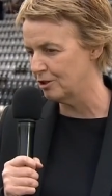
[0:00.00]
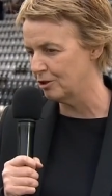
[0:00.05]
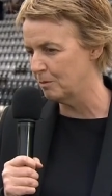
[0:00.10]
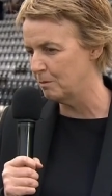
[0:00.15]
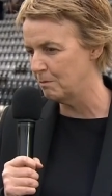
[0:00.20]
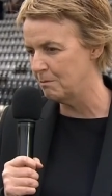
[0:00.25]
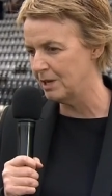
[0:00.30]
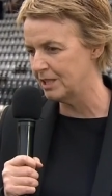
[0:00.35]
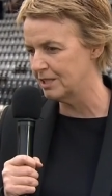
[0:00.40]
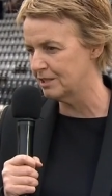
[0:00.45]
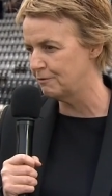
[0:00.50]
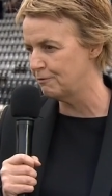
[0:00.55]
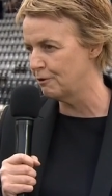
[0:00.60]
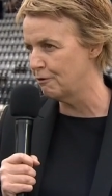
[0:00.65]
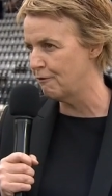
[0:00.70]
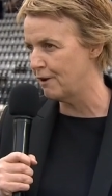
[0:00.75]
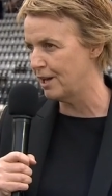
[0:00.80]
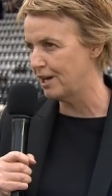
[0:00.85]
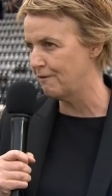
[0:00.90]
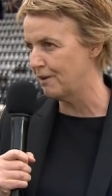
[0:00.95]
group, made us
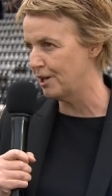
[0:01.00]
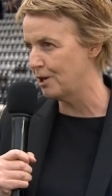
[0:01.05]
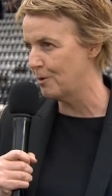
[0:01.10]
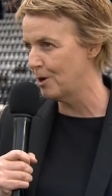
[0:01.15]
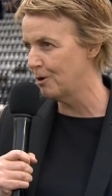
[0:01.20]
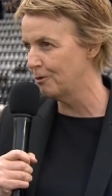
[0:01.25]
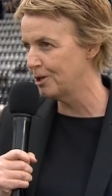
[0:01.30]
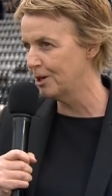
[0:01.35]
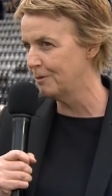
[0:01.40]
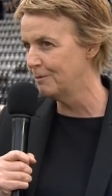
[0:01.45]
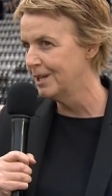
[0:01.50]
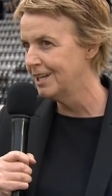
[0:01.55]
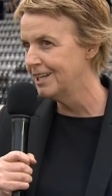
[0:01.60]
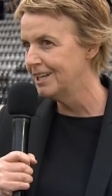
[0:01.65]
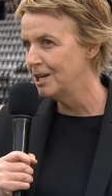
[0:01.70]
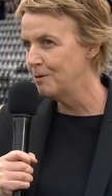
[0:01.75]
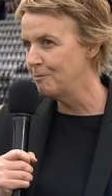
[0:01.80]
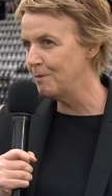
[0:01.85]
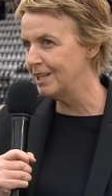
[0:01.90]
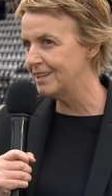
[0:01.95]
feel very, very welcome.
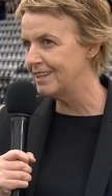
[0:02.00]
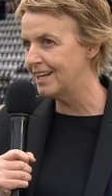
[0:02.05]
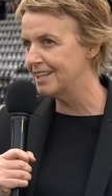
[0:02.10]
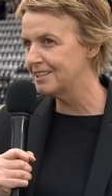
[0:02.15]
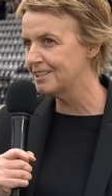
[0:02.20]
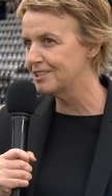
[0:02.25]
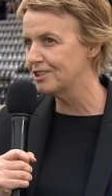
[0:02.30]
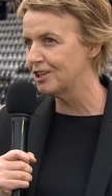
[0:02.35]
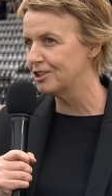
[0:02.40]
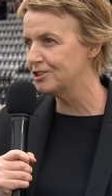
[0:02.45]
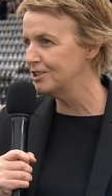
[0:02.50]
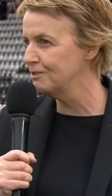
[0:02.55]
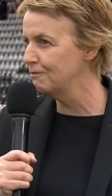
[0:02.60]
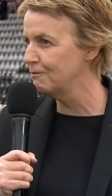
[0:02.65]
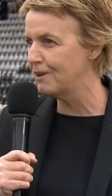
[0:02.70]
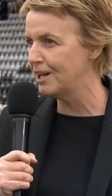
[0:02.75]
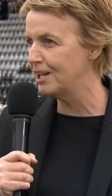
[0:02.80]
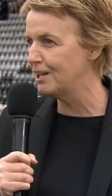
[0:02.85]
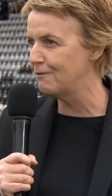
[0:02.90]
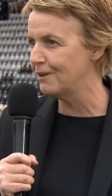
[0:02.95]
Made that discussion
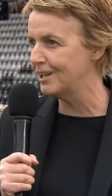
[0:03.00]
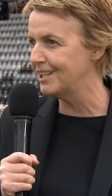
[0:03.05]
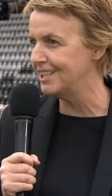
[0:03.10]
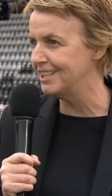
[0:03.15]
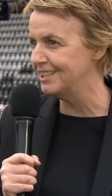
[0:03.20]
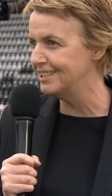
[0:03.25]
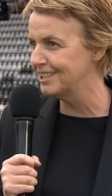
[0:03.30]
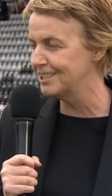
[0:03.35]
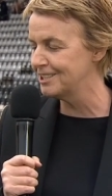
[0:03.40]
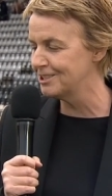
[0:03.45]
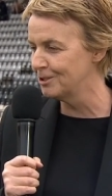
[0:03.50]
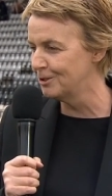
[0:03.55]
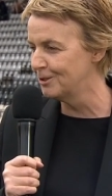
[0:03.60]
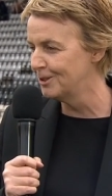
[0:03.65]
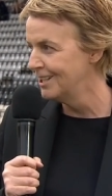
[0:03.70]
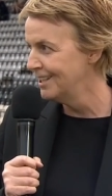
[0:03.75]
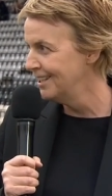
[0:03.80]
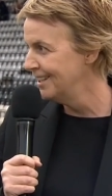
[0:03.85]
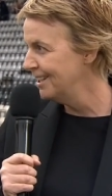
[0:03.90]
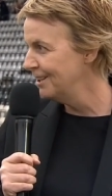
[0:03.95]
very, very easy.
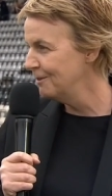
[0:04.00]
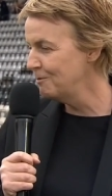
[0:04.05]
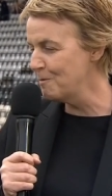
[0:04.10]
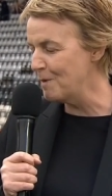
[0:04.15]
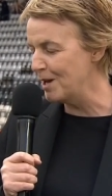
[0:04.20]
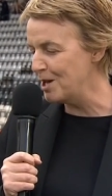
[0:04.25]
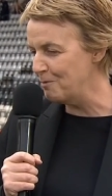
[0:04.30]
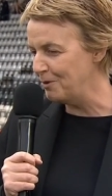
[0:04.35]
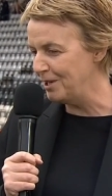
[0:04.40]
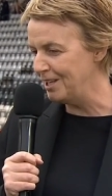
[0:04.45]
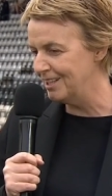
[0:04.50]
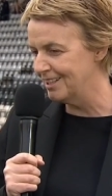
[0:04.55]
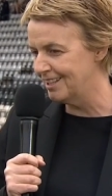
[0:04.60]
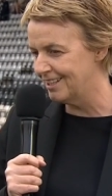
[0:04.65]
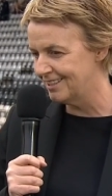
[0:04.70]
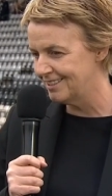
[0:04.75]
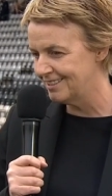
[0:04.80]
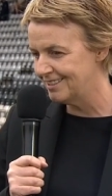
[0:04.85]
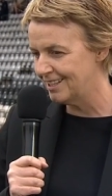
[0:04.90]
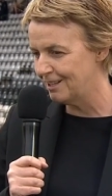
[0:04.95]
So we might be
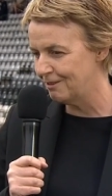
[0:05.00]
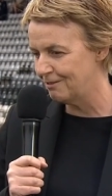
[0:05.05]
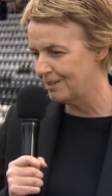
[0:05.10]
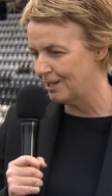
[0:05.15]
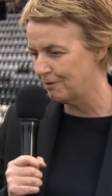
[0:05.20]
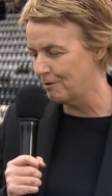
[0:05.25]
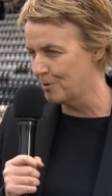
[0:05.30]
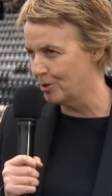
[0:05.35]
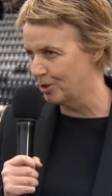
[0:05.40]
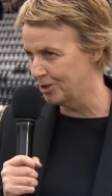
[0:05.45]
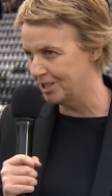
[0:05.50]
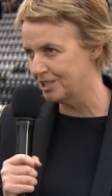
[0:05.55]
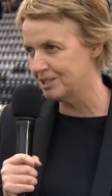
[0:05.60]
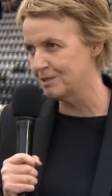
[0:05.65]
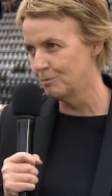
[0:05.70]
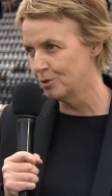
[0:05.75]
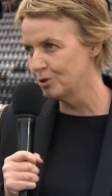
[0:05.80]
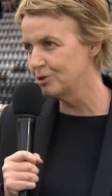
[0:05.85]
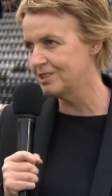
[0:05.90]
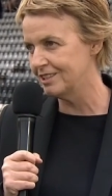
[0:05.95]
here, if I'm
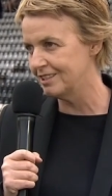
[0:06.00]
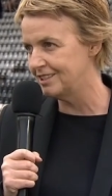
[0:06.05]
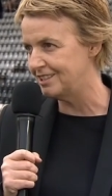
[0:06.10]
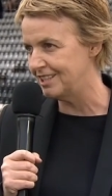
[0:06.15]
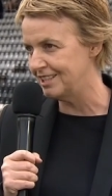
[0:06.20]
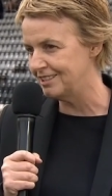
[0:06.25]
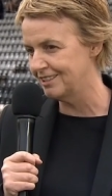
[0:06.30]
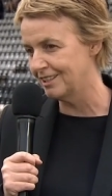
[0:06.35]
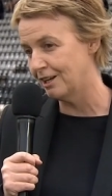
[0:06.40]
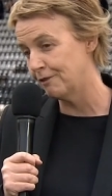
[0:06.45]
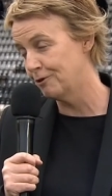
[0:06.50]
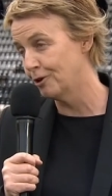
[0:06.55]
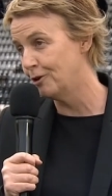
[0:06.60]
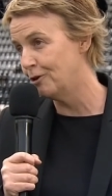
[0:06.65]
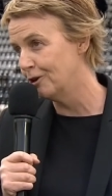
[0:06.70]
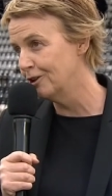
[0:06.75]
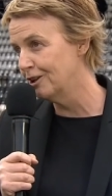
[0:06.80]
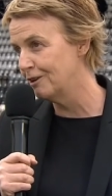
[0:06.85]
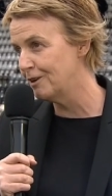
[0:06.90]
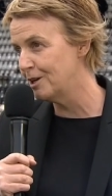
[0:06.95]
honest, most of the season, if not
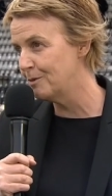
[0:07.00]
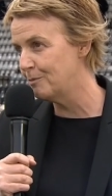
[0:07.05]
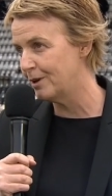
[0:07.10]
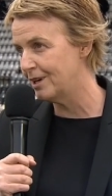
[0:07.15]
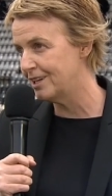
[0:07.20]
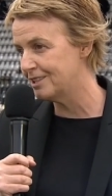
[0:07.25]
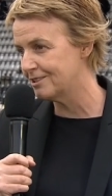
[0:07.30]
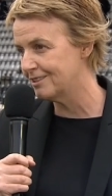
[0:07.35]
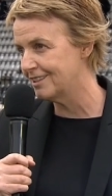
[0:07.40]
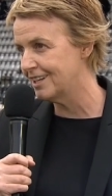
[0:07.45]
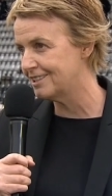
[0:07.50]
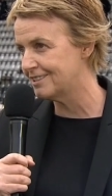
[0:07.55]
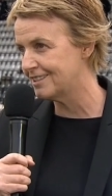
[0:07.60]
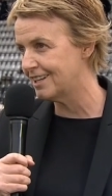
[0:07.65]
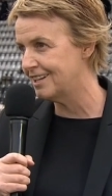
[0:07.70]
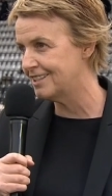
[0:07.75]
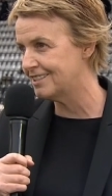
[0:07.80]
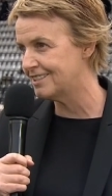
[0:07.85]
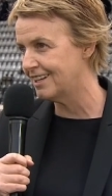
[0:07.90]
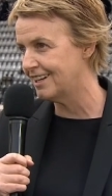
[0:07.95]
all of it. But
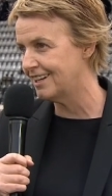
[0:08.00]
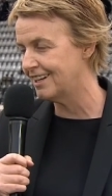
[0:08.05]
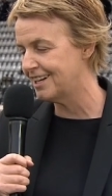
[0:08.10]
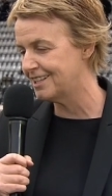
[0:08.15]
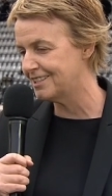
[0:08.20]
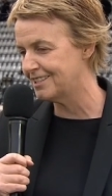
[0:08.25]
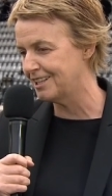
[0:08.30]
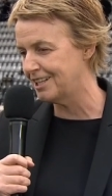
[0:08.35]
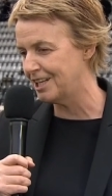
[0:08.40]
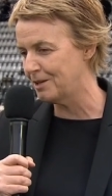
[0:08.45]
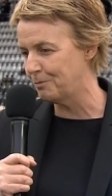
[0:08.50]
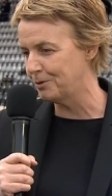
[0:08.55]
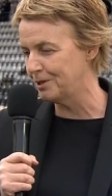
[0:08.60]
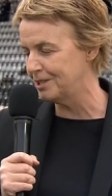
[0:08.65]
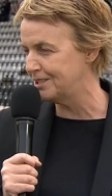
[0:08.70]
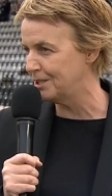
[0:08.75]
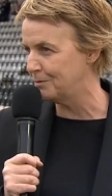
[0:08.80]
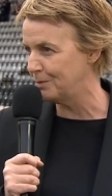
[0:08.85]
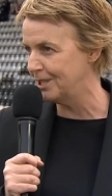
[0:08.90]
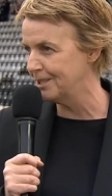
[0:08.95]
it's a great
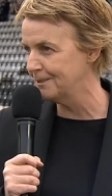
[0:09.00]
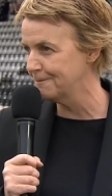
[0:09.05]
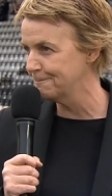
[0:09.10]
place to be.